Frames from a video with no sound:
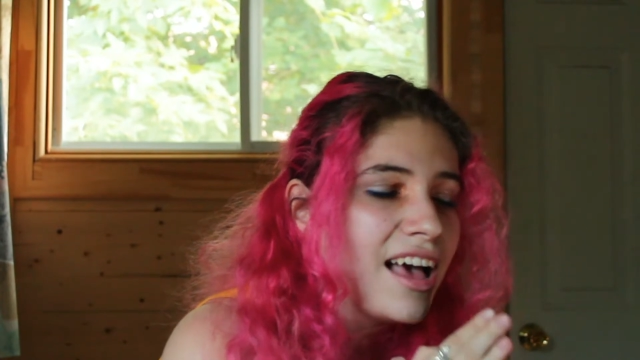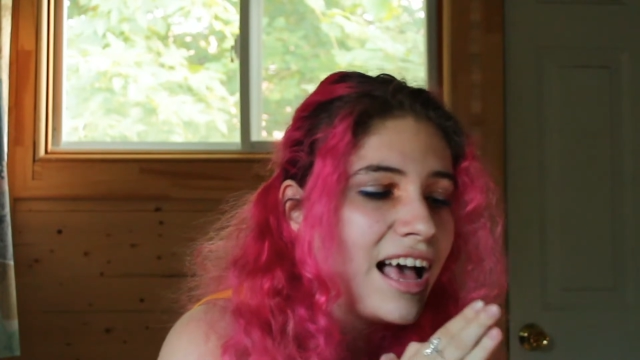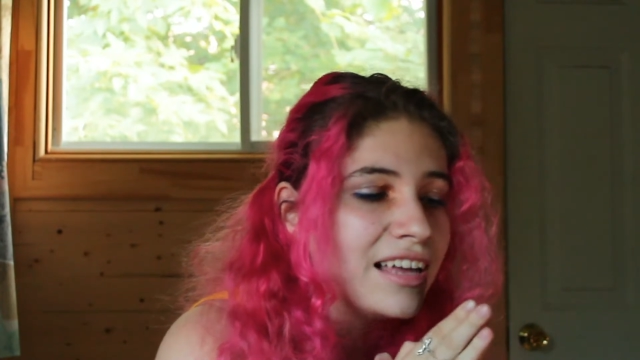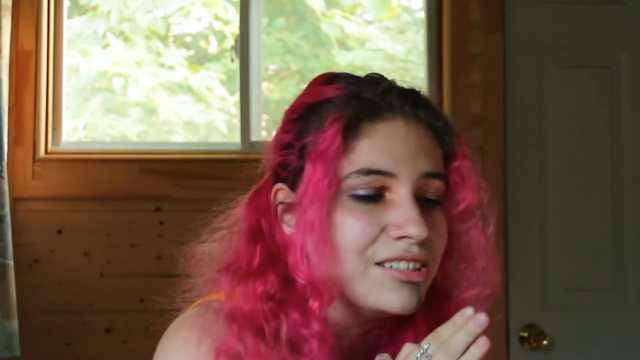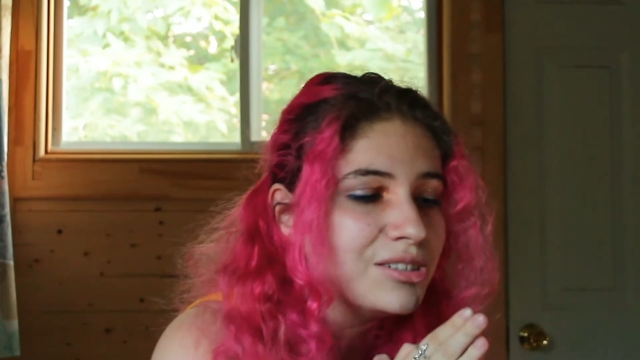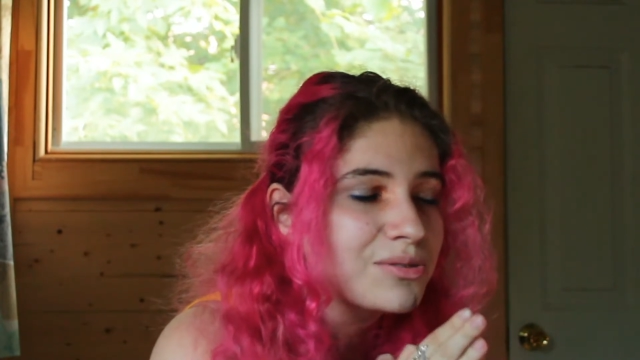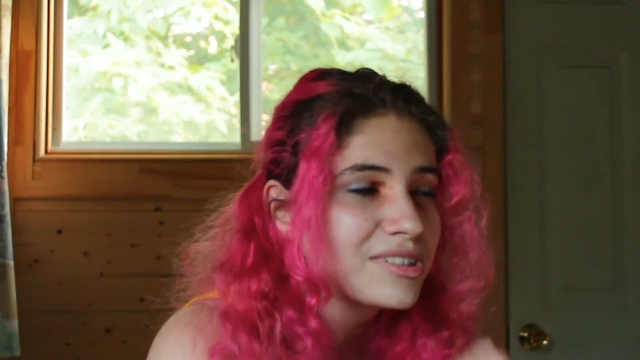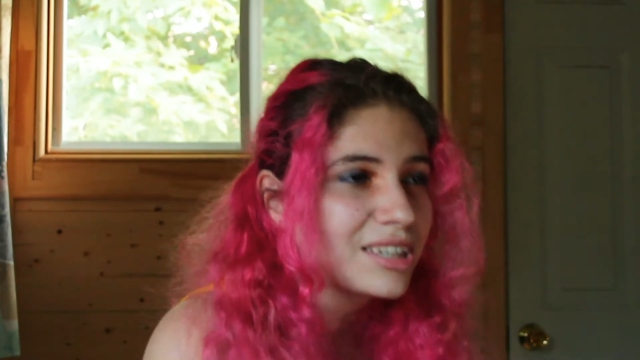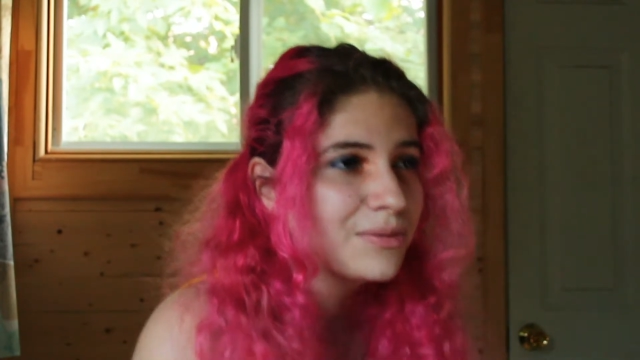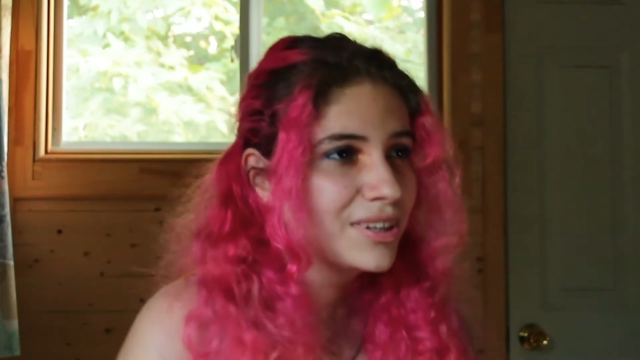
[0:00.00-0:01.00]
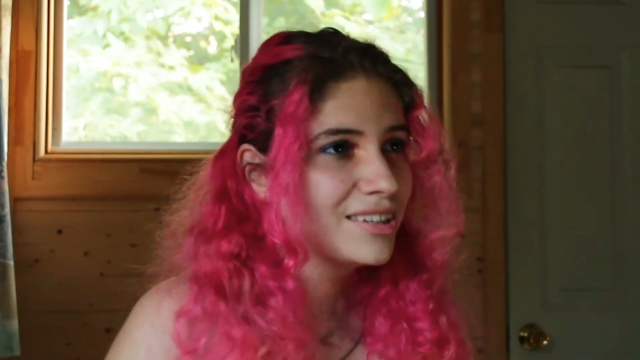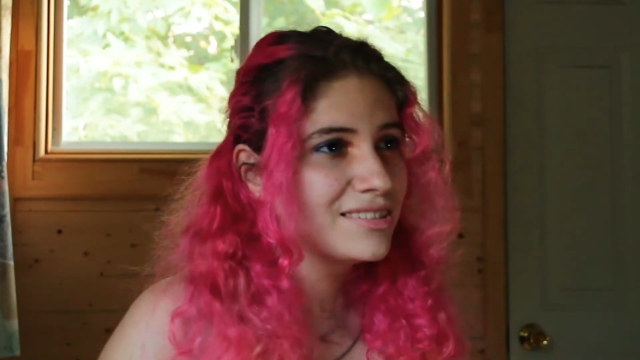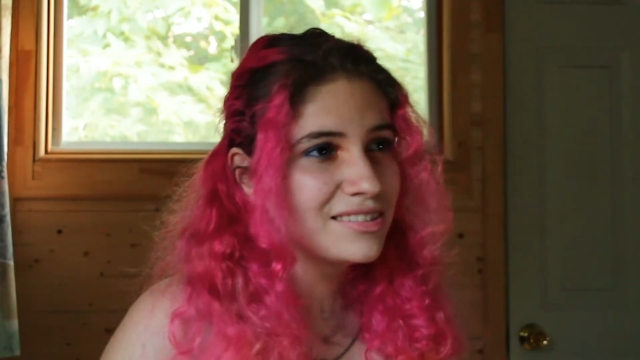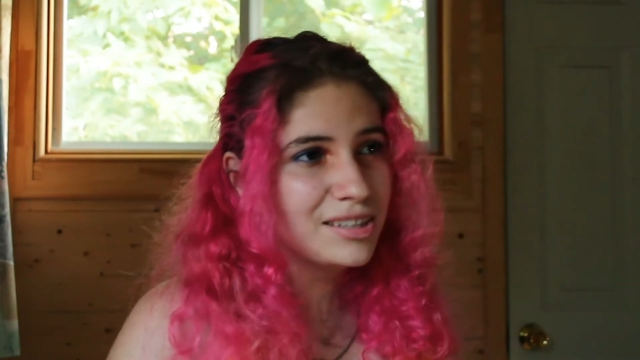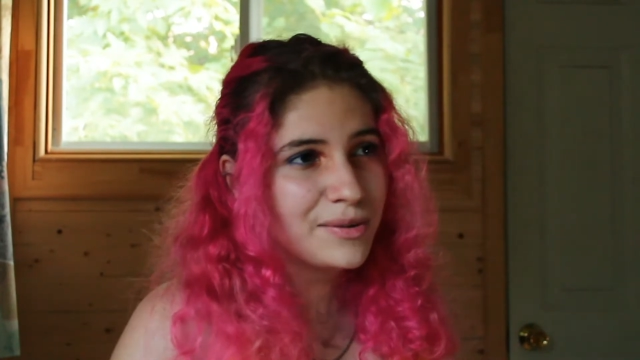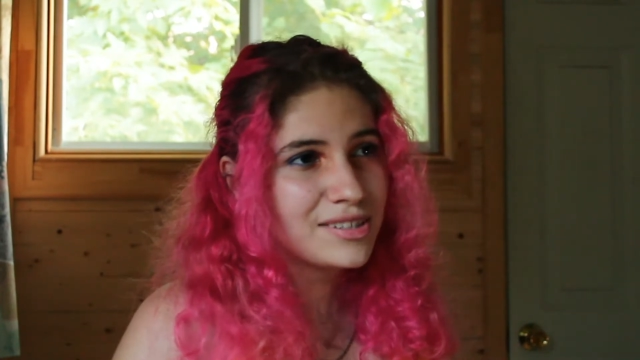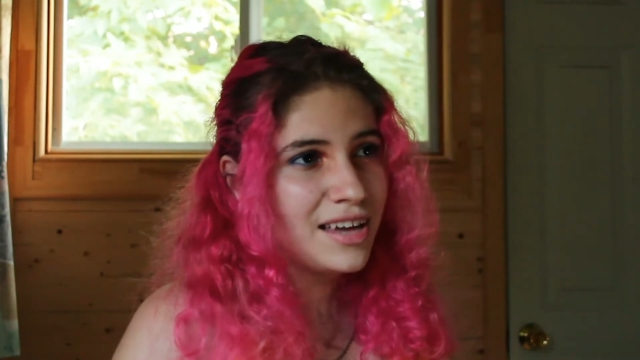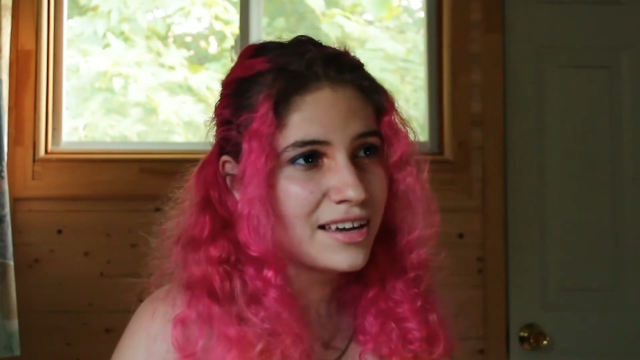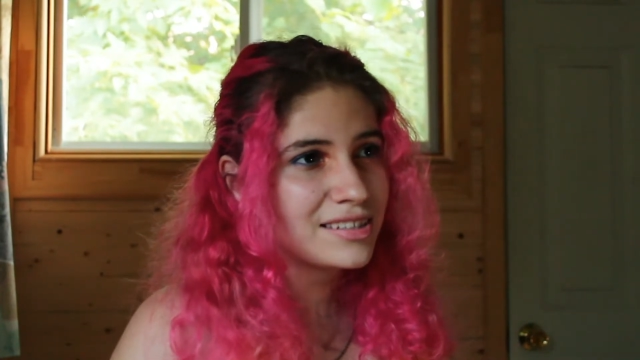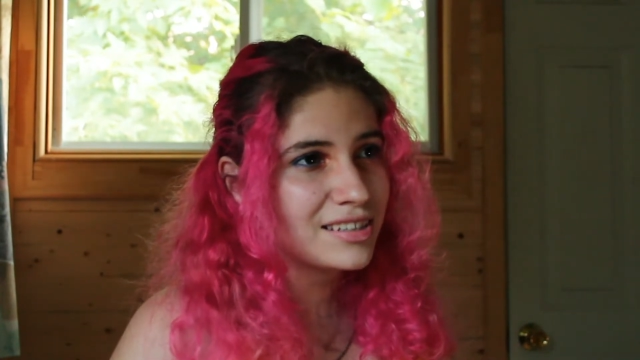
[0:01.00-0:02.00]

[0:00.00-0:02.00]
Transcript: and you stick with us to see what's next,